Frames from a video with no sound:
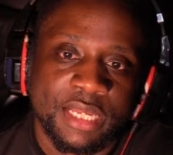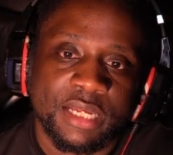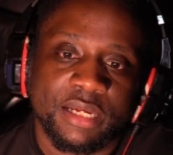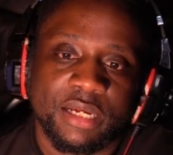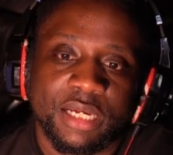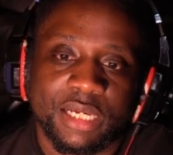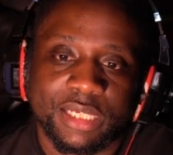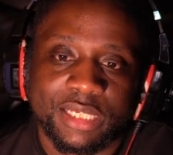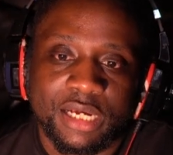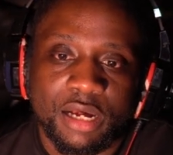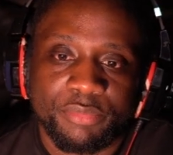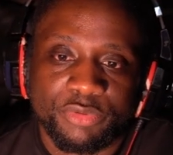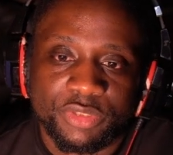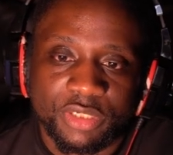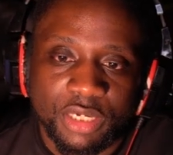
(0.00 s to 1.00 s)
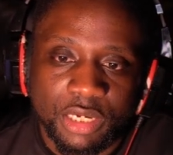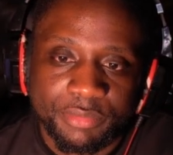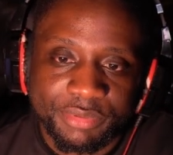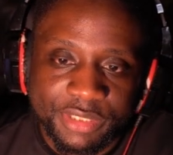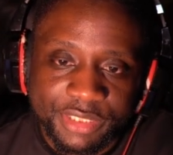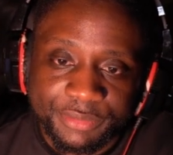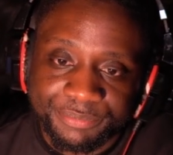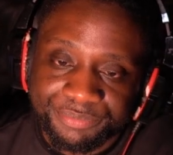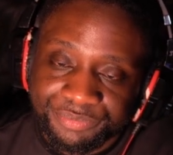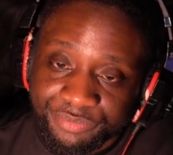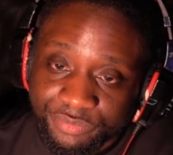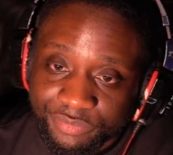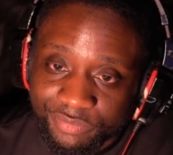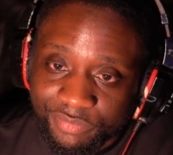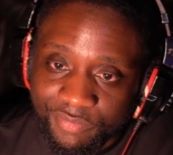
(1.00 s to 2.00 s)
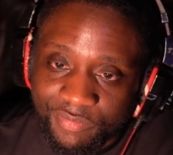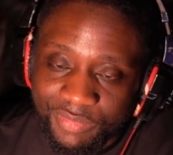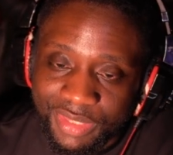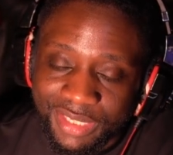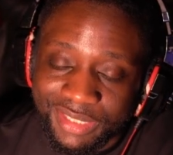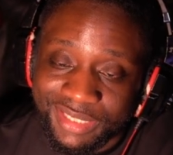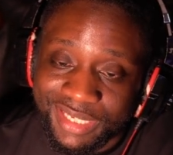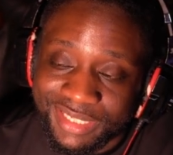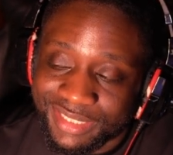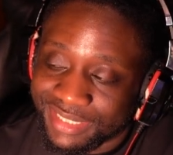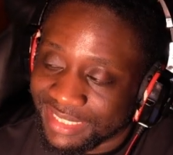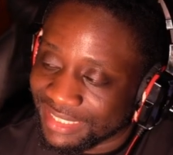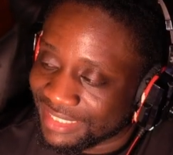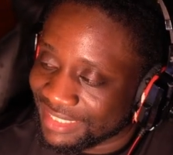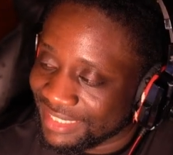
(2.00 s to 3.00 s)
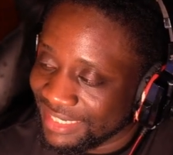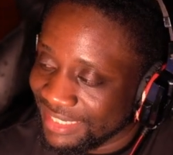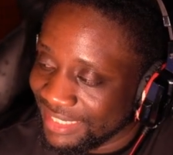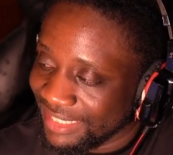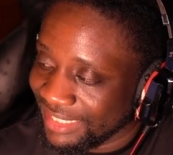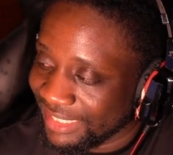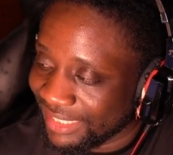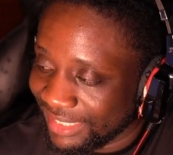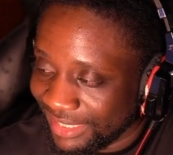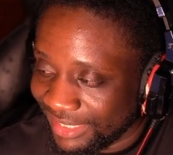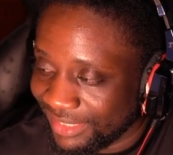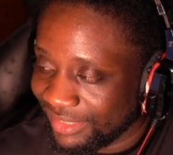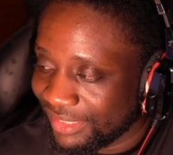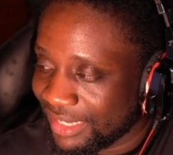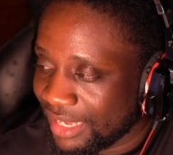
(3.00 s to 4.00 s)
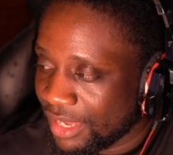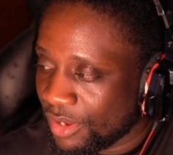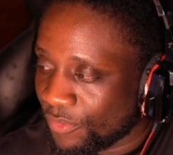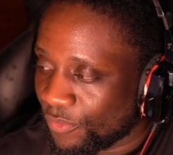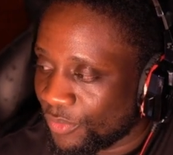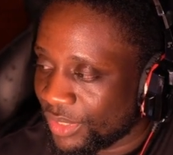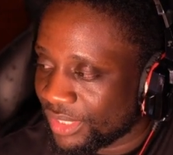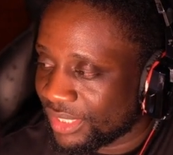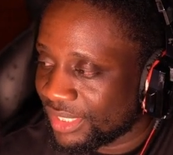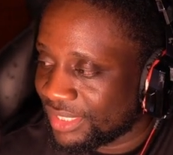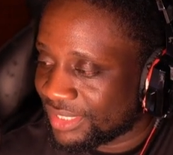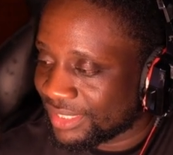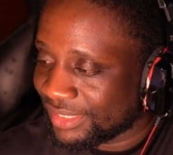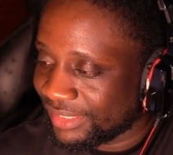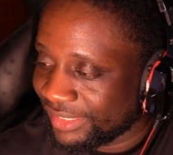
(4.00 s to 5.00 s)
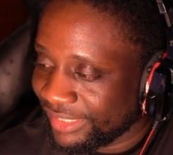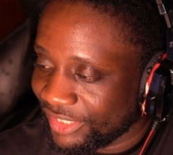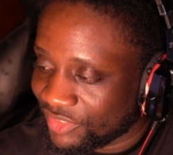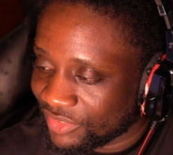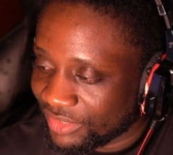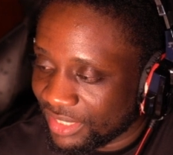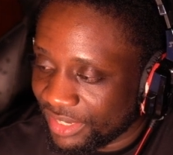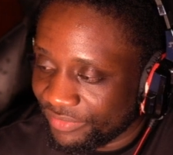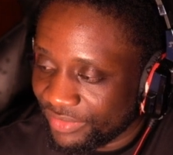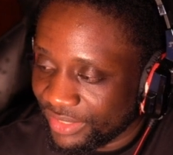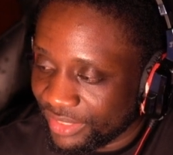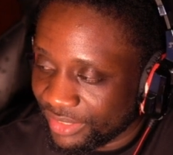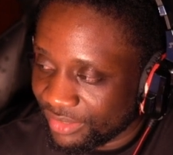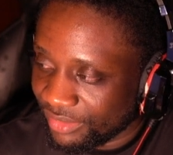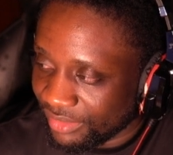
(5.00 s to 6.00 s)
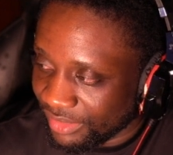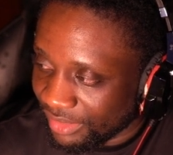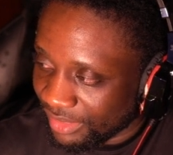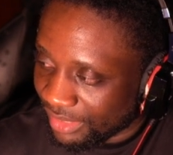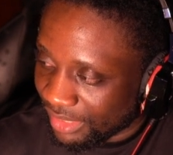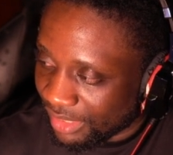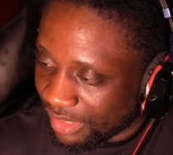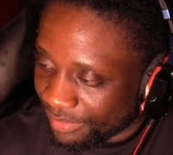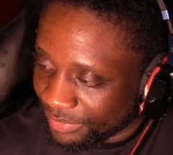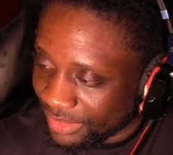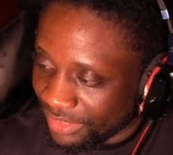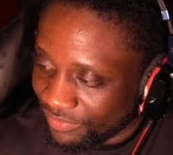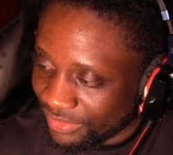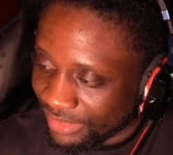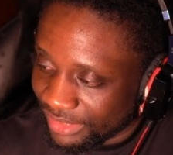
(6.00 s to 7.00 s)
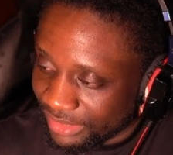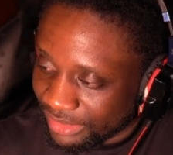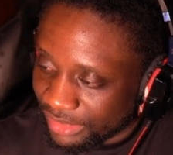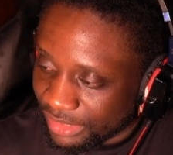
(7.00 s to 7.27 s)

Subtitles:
Kabutops gets sneaky with its leech life here, even